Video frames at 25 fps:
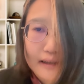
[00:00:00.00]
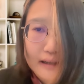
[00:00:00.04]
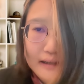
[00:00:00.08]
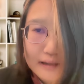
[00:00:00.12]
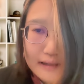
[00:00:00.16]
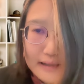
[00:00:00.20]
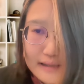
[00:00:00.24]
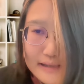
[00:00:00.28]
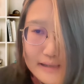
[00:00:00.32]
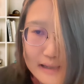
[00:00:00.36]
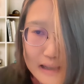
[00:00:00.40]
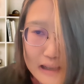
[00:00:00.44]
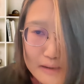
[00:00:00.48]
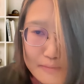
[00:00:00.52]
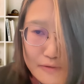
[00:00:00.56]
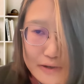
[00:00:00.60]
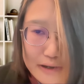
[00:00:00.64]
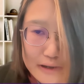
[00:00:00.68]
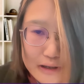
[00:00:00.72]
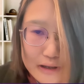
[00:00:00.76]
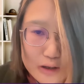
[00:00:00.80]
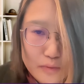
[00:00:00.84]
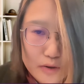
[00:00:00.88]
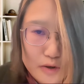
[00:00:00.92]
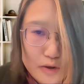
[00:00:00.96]
disabled
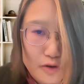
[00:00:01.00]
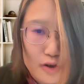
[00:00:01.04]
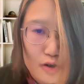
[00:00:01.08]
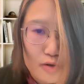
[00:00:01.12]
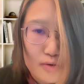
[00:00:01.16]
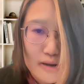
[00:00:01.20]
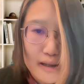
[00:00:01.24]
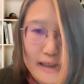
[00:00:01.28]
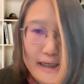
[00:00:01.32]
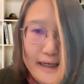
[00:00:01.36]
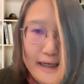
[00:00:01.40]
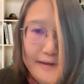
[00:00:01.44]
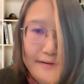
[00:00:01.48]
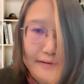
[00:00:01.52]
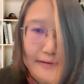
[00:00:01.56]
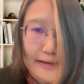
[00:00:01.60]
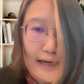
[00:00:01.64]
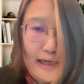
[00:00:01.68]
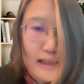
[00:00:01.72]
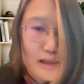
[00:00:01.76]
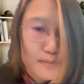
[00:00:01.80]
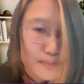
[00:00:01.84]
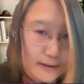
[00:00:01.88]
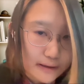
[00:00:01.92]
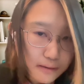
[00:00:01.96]
individuals, and the
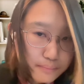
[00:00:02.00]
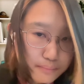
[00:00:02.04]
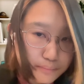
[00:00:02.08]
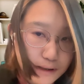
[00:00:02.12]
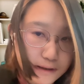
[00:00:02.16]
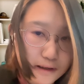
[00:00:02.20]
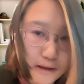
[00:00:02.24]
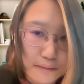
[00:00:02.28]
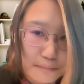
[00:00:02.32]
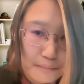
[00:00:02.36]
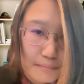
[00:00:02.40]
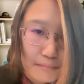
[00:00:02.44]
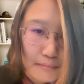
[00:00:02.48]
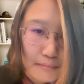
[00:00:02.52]
expectant mother.